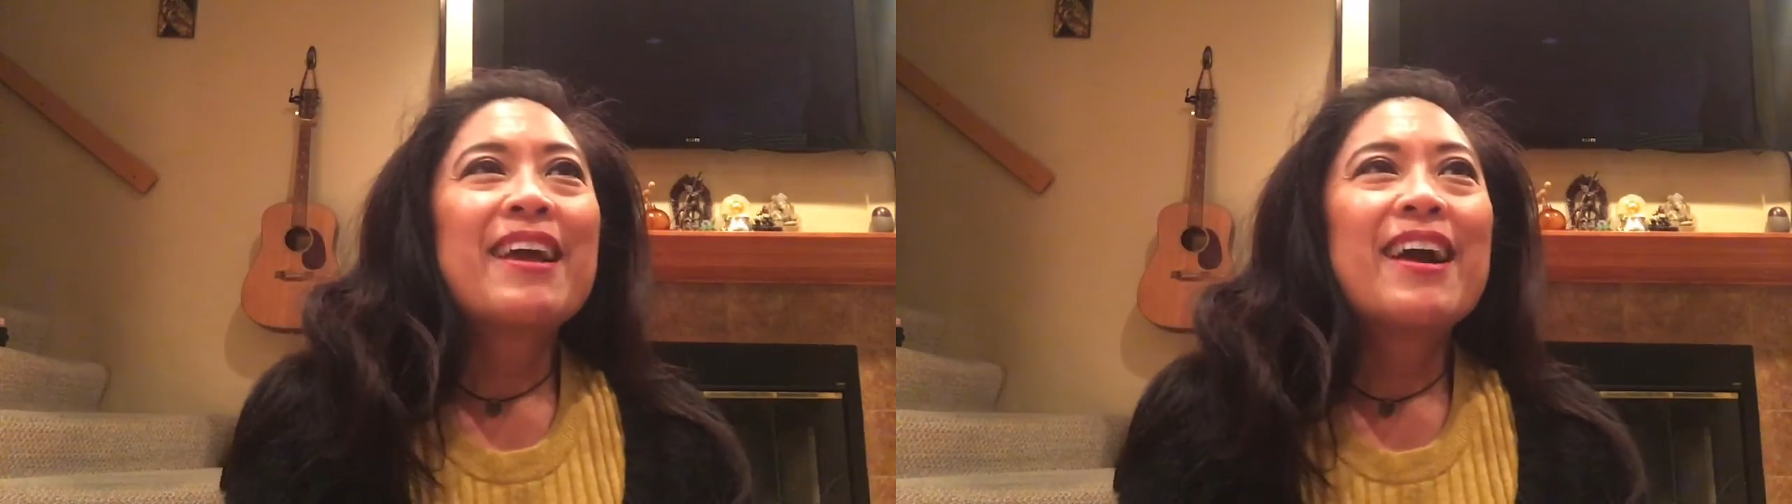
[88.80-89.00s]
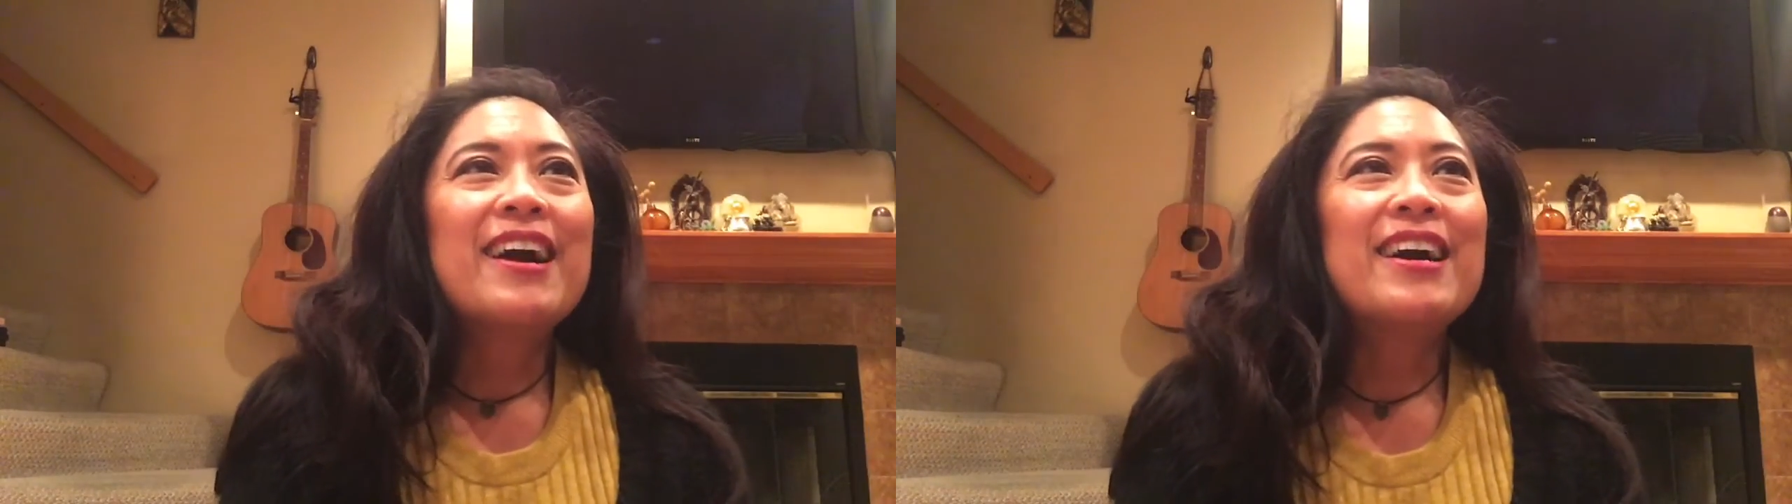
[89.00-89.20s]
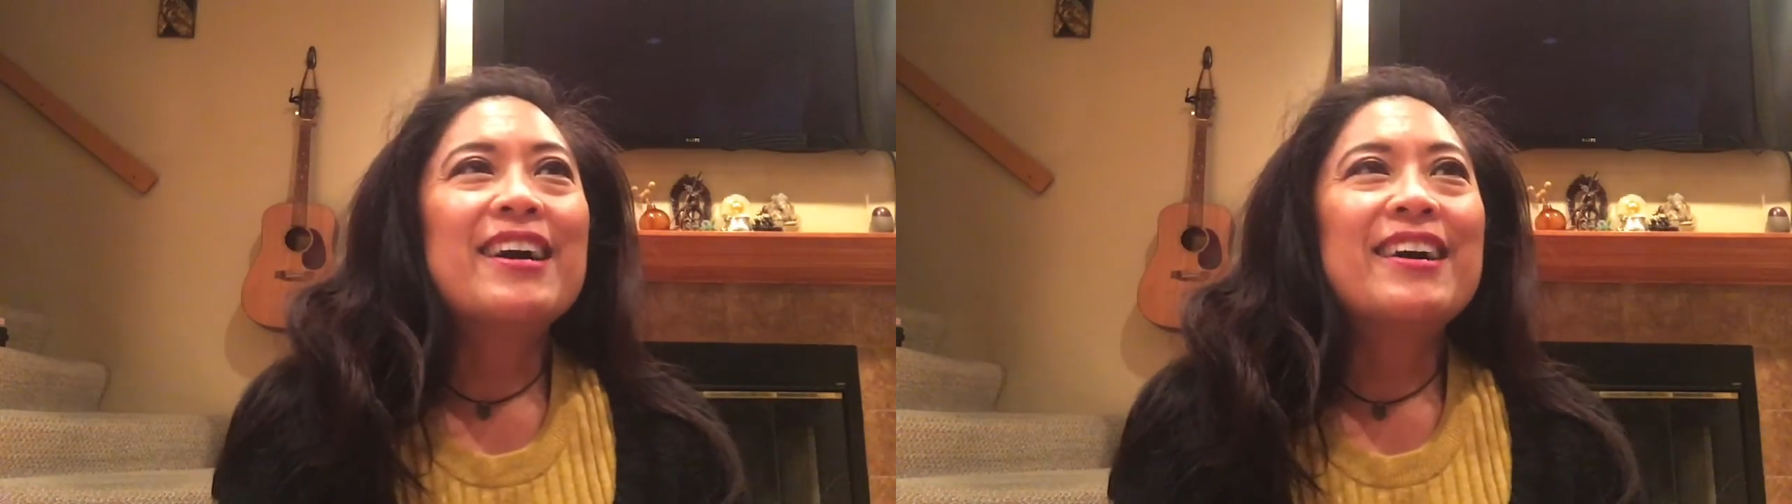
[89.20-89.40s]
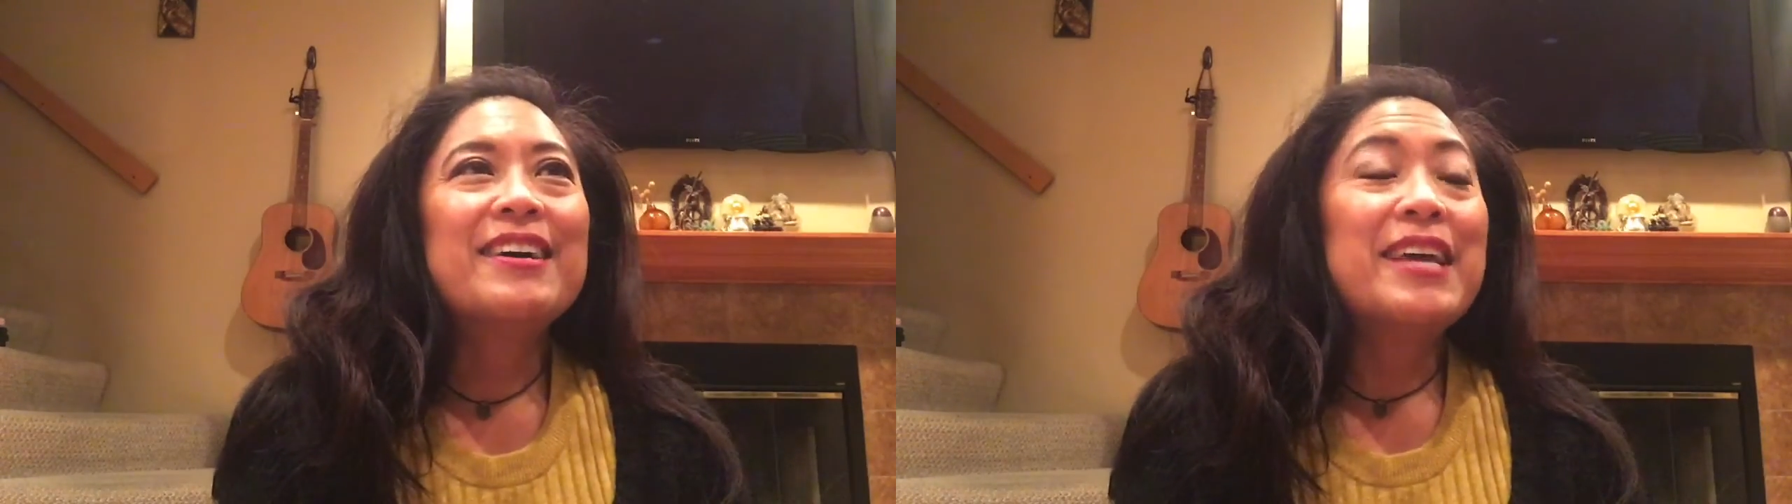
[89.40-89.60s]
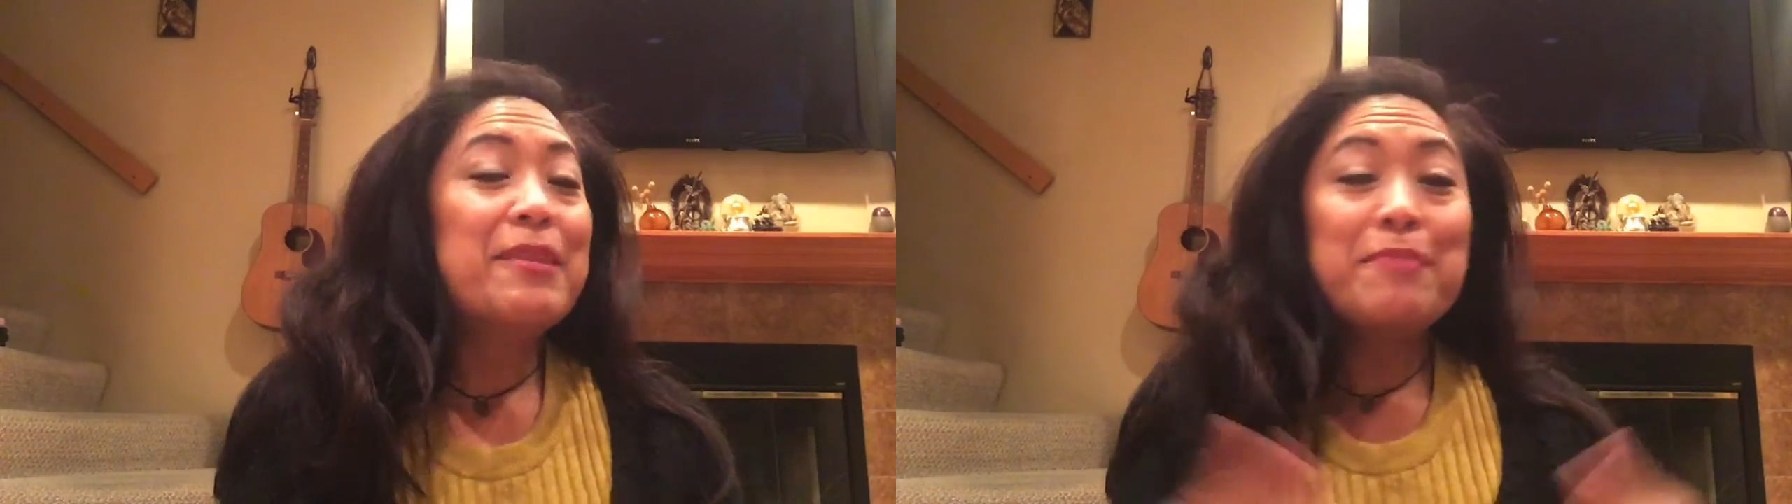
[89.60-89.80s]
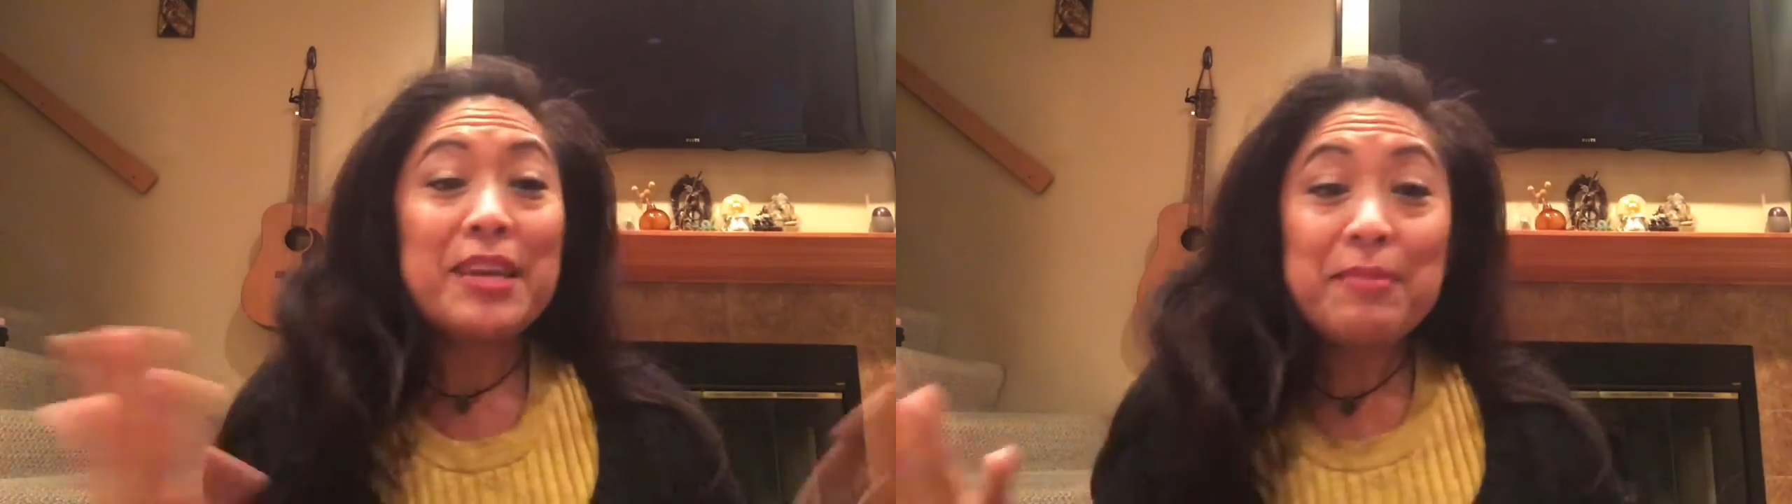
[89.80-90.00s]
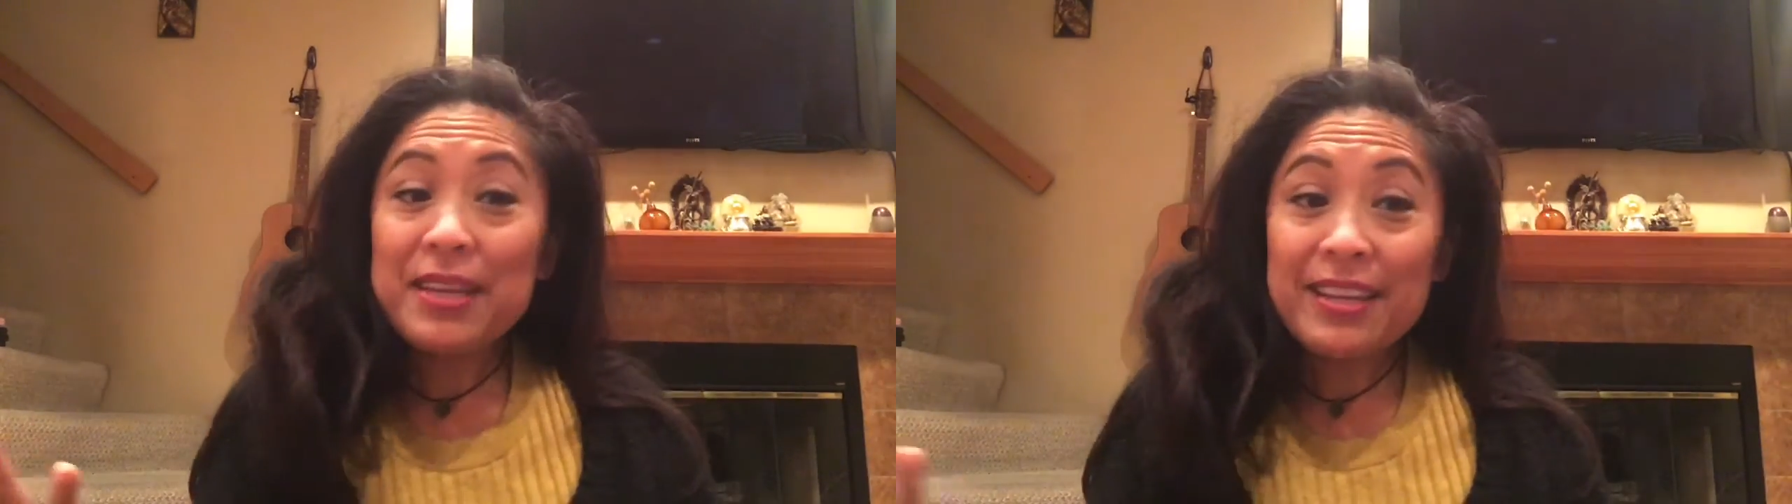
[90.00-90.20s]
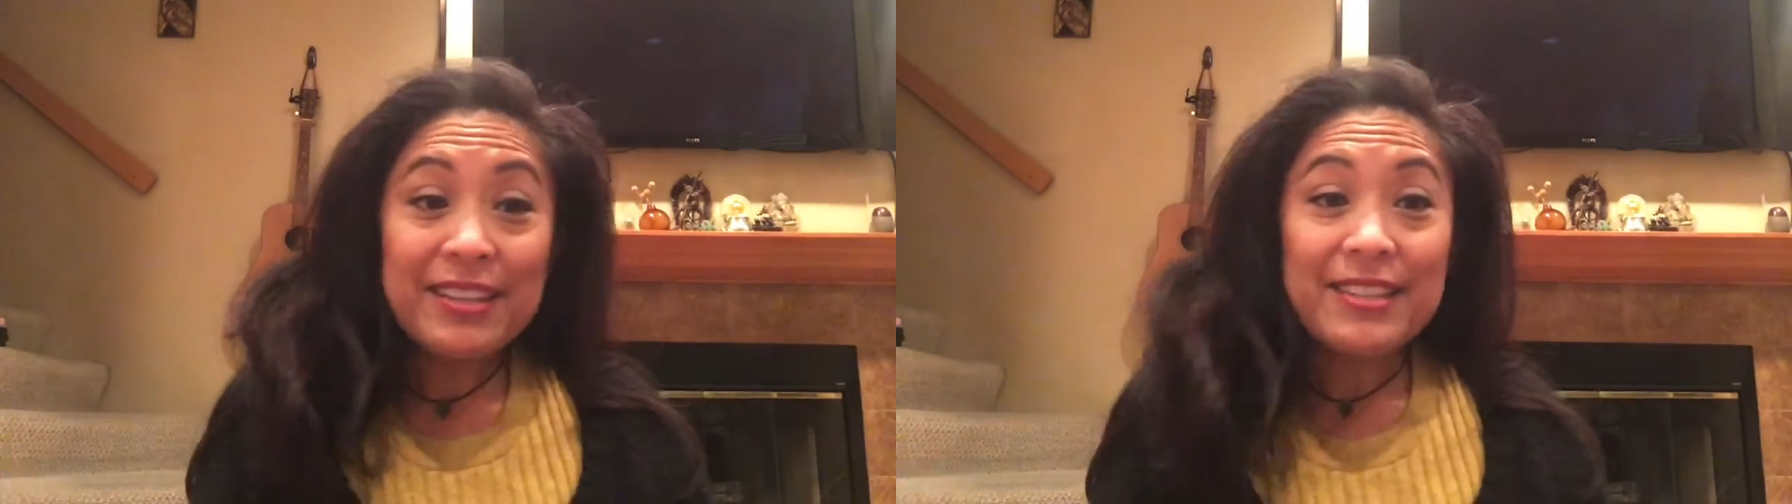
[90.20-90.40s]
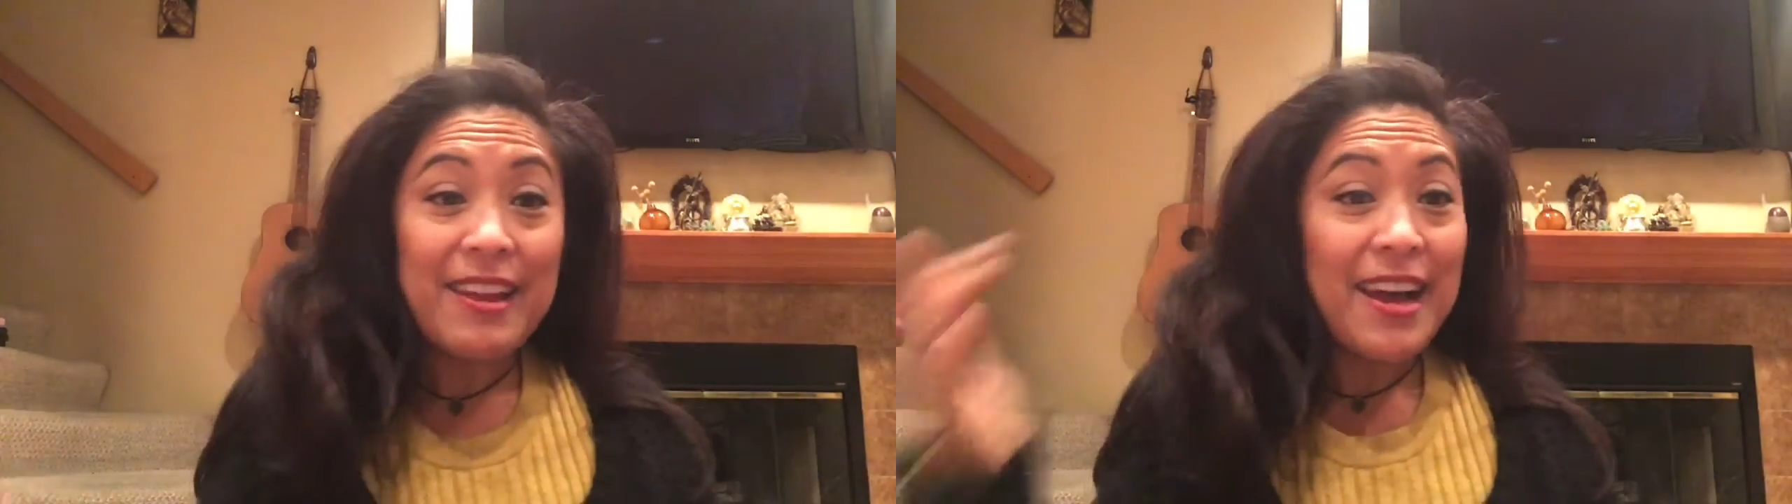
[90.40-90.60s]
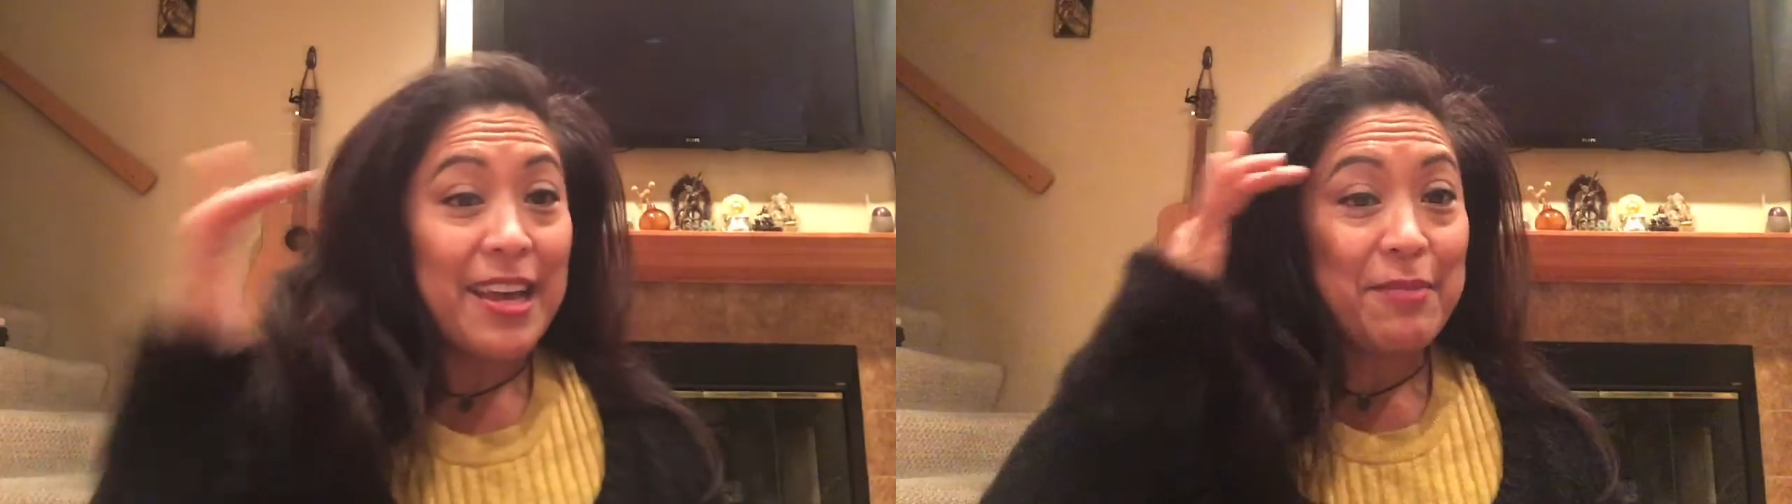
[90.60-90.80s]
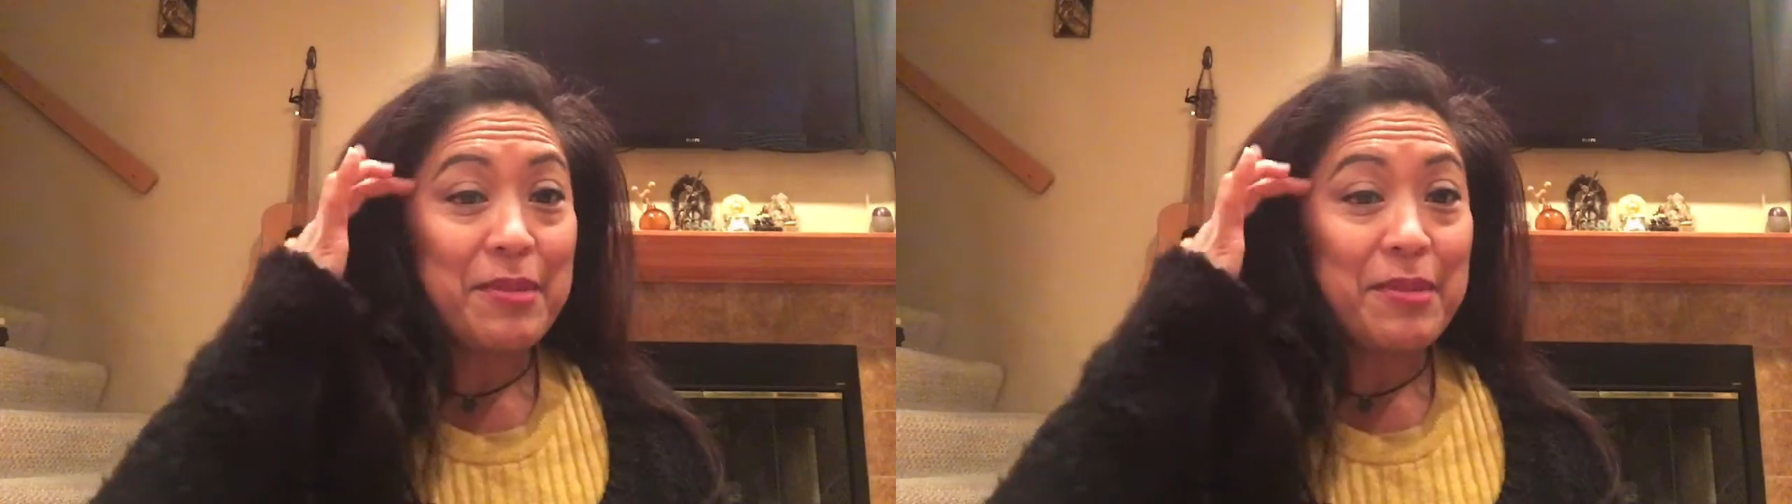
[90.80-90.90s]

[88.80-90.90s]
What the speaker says: and maybe it's not.